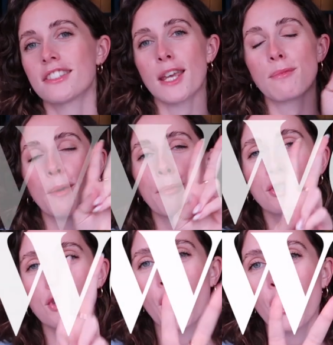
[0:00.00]
Tip number
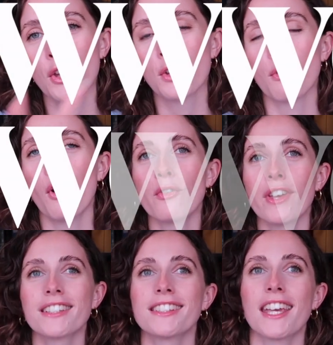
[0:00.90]
2,
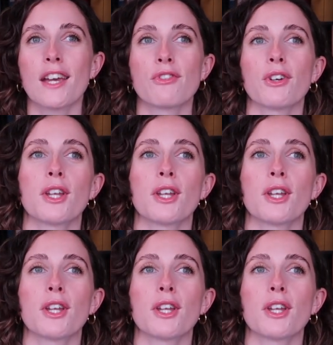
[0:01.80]
obviously if you're